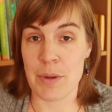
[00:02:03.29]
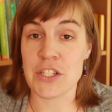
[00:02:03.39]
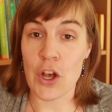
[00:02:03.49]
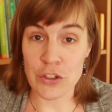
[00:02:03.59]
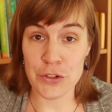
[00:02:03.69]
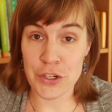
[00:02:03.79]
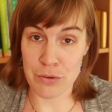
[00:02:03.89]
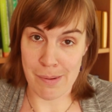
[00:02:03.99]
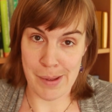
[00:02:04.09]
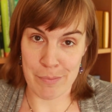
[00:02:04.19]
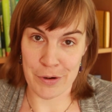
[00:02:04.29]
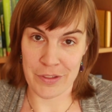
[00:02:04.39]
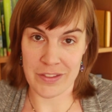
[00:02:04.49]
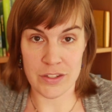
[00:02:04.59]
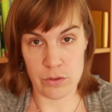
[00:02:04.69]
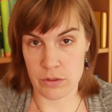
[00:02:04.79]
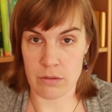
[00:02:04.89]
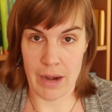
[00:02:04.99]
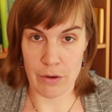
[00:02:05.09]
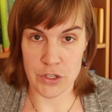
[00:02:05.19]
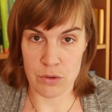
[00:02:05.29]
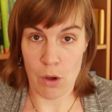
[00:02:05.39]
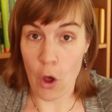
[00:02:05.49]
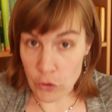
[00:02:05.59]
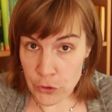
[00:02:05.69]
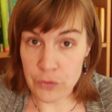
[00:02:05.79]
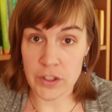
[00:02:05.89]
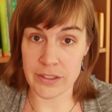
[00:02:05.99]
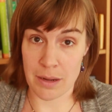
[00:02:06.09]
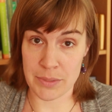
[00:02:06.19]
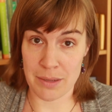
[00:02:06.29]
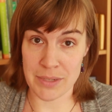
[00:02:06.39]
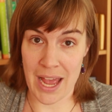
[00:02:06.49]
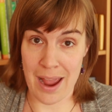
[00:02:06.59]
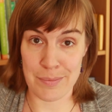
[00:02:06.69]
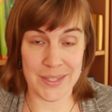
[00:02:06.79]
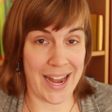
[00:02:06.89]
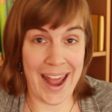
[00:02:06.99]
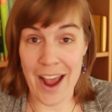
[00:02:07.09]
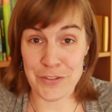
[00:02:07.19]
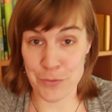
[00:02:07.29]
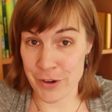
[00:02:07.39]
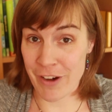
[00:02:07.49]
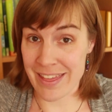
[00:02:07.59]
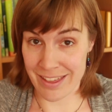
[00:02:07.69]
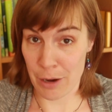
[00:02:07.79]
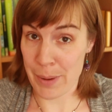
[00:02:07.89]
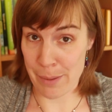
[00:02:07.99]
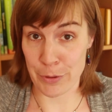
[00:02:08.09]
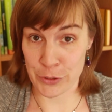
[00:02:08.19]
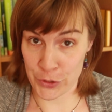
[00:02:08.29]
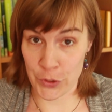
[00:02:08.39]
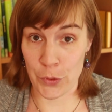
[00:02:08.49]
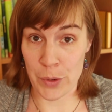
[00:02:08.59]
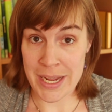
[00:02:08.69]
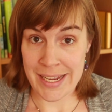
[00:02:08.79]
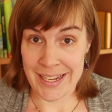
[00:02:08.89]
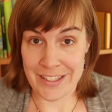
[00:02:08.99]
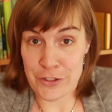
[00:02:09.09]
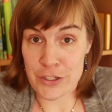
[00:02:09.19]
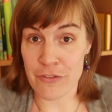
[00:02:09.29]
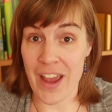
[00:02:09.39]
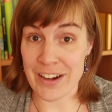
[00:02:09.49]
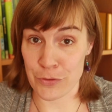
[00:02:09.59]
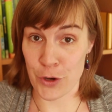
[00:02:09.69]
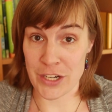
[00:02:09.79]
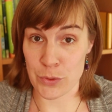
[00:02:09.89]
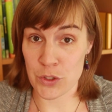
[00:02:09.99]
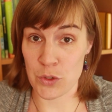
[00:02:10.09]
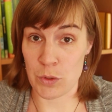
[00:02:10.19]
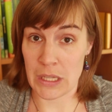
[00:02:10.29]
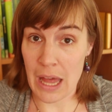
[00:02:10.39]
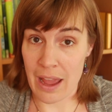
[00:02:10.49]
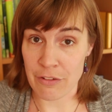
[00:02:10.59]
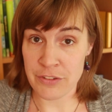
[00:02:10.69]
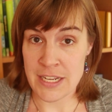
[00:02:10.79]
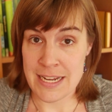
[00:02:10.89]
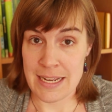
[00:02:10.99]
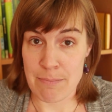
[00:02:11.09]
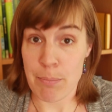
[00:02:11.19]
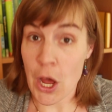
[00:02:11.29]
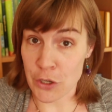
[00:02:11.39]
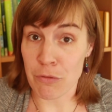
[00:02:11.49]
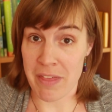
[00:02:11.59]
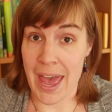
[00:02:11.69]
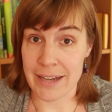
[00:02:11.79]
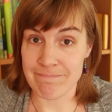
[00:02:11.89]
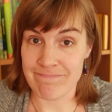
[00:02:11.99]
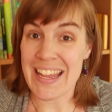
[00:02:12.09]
But it's also good to remember that the students around you also feel dumb sometimes and have to rewrite their papers too. It's just a fact of graduate student life. Bond over that.